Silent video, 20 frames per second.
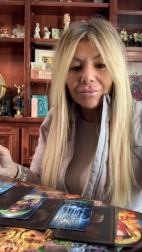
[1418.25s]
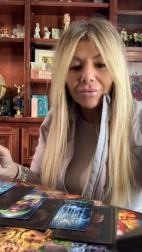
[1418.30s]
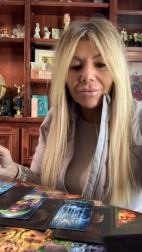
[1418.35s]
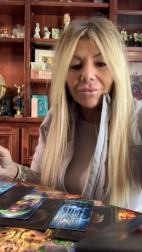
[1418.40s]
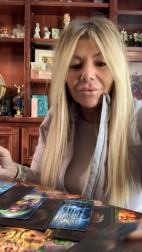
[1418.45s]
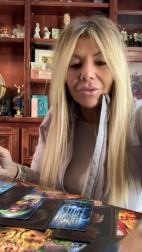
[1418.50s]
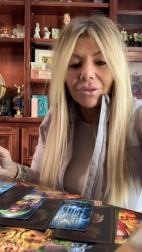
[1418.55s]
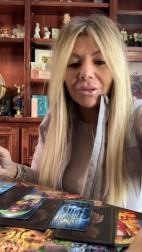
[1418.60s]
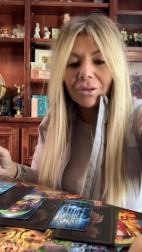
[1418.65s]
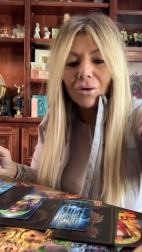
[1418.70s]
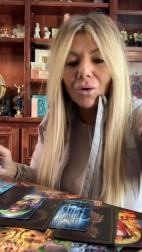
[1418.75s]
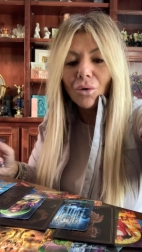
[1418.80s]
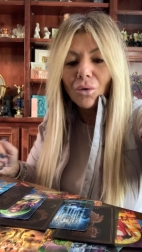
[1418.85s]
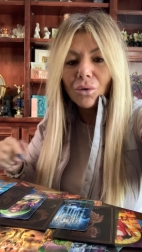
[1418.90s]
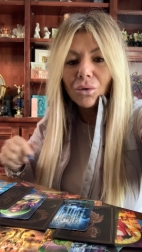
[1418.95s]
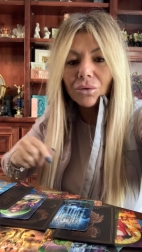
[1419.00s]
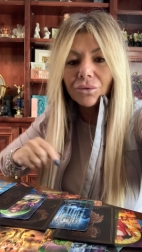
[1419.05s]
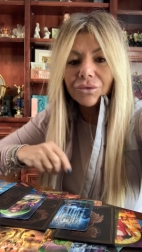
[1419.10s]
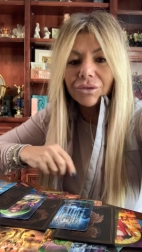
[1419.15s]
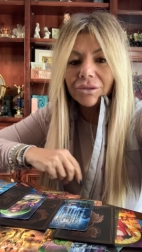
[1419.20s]
The
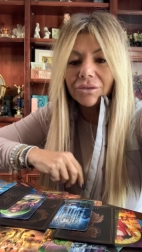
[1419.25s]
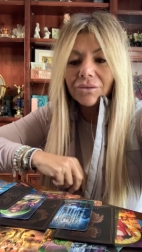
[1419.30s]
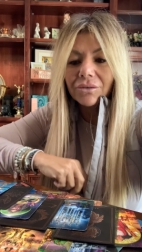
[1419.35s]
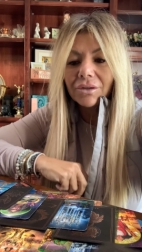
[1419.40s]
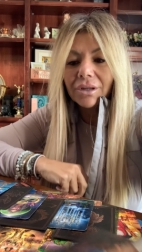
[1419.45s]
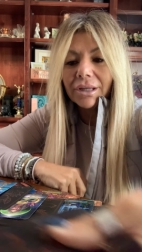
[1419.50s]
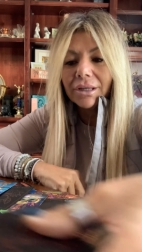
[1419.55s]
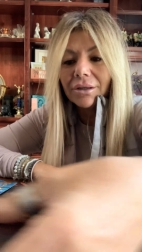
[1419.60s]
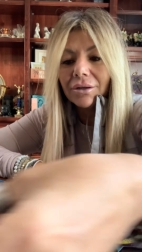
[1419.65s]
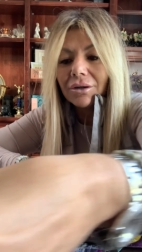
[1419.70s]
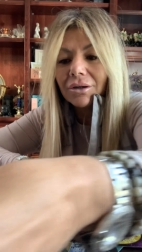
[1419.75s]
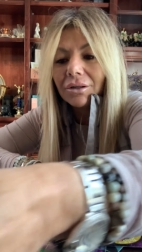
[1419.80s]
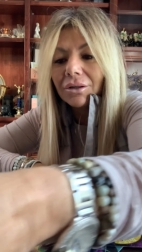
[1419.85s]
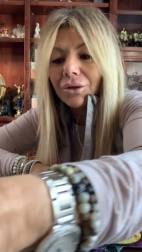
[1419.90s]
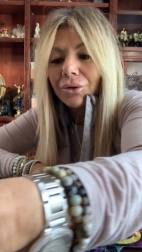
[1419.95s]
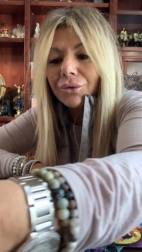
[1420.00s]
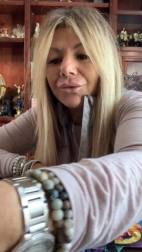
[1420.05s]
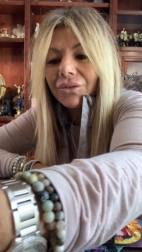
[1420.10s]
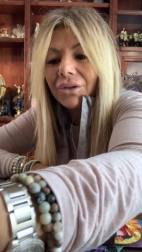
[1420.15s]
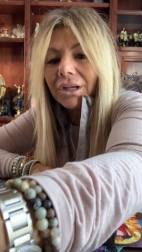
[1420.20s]
old is
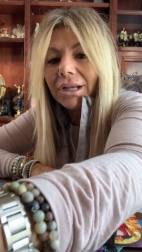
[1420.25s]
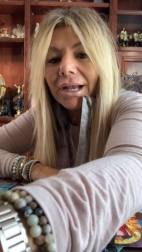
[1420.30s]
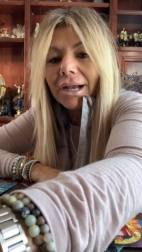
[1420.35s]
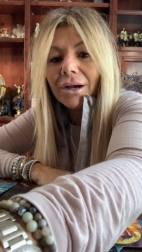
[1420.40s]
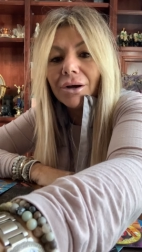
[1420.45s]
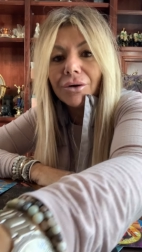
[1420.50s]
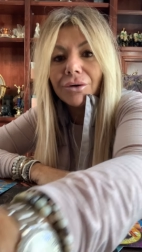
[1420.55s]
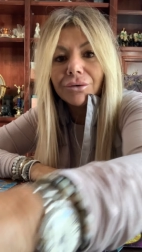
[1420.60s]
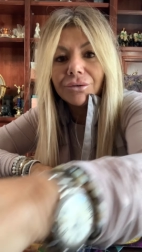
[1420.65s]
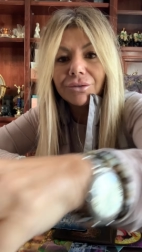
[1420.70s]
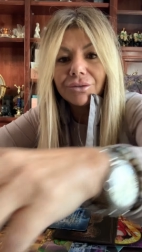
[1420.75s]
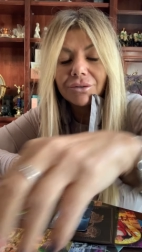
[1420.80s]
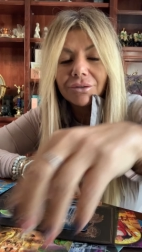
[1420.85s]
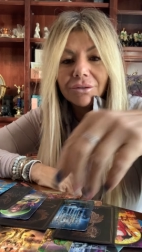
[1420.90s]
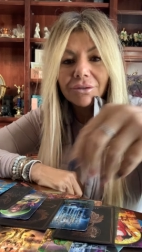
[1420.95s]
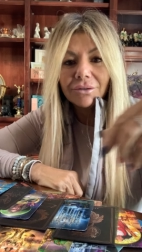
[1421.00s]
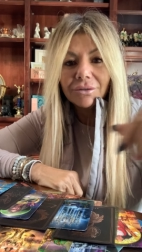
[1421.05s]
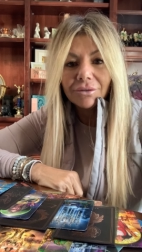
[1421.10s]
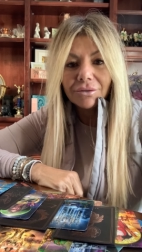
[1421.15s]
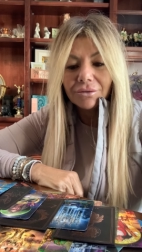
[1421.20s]
closing out.
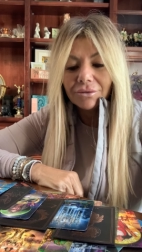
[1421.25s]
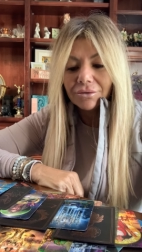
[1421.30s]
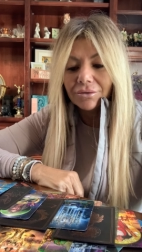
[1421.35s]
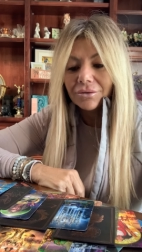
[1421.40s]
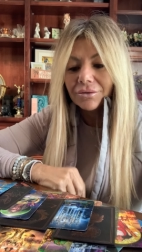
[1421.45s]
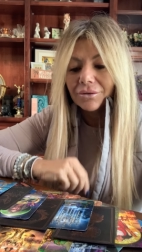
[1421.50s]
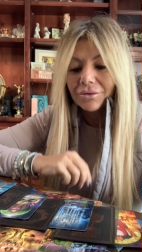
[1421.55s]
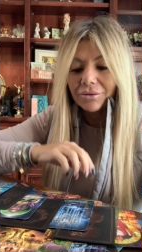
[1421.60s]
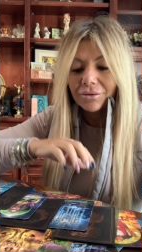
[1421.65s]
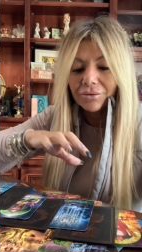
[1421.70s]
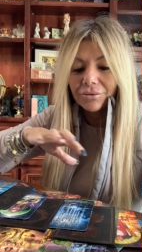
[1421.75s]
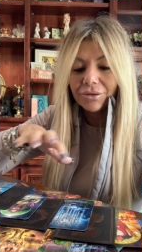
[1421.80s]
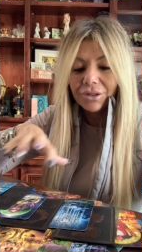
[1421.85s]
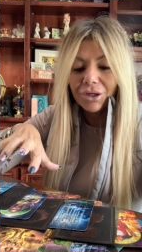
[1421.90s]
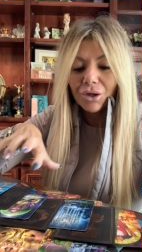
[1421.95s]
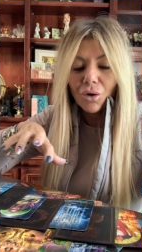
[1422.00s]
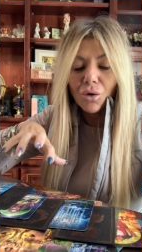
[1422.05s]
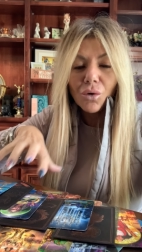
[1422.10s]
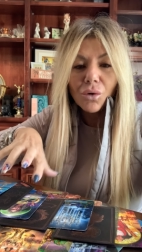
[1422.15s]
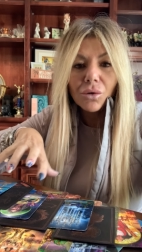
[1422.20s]
The
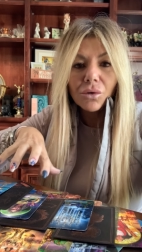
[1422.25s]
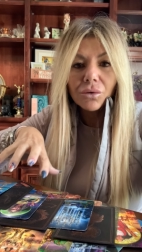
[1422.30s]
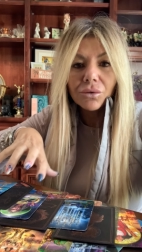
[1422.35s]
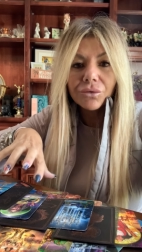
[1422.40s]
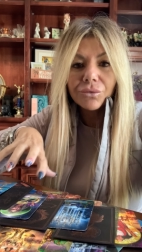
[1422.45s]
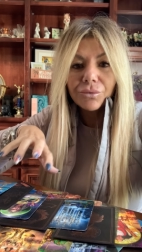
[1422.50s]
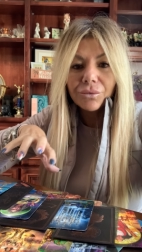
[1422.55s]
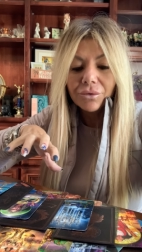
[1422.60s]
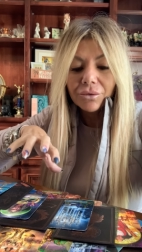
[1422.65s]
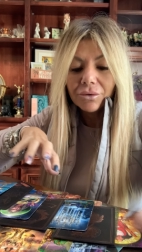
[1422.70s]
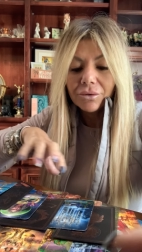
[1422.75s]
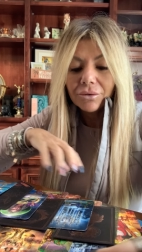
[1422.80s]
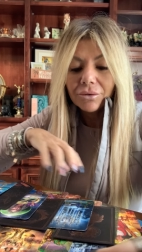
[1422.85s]
old